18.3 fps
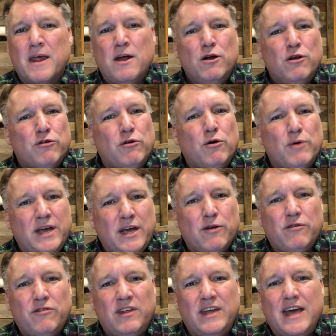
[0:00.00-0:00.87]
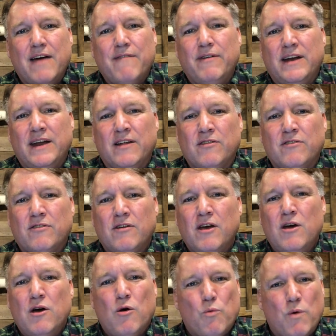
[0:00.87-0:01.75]
So here's the evidence.
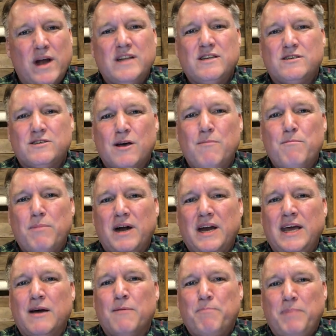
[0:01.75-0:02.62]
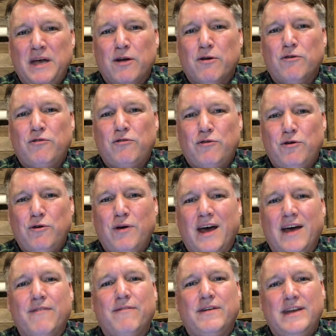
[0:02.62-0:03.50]
When somebody appears to
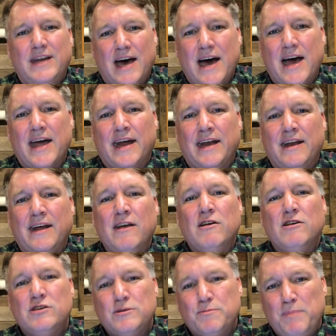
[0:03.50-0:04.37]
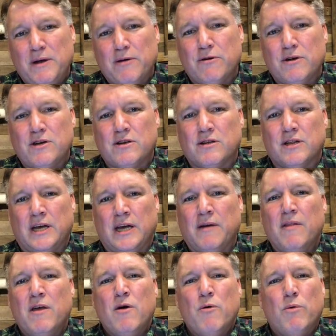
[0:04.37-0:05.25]
have died spiritually,
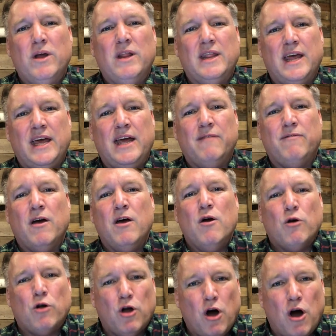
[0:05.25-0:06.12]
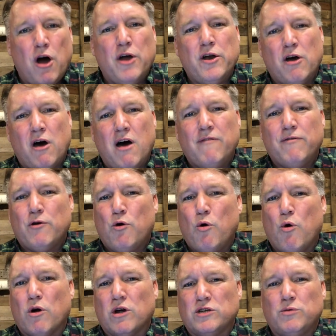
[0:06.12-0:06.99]
when they've gone off
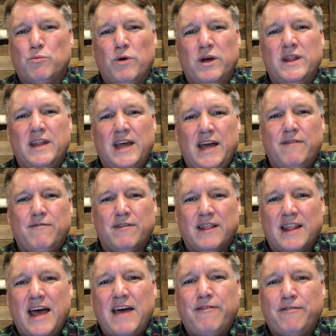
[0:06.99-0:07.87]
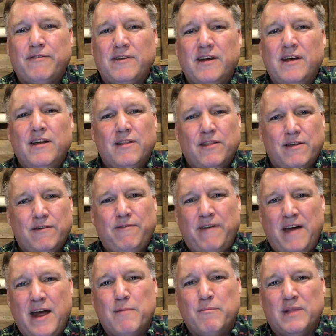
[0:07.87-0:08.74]
course, when they've left the
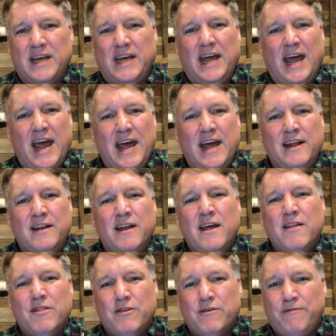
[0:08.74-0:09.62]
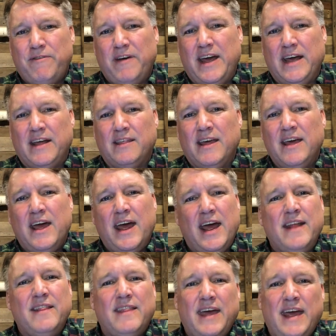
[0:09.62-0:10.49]
family and the faith,
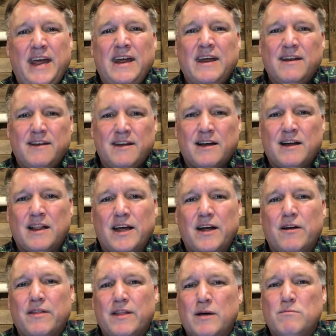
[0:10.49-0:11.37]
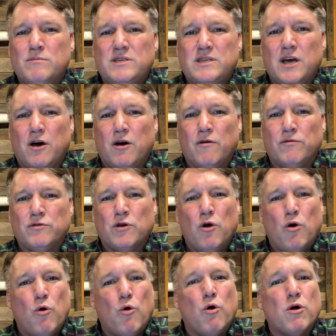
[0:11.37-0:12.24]
and they declare themselves
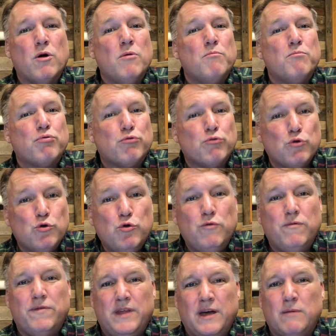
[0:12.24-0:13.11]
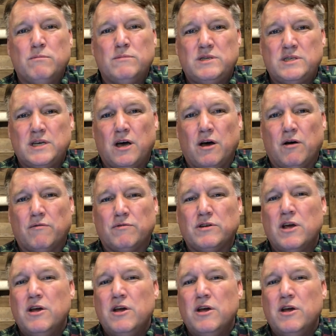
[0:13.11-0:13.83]
or prove themselves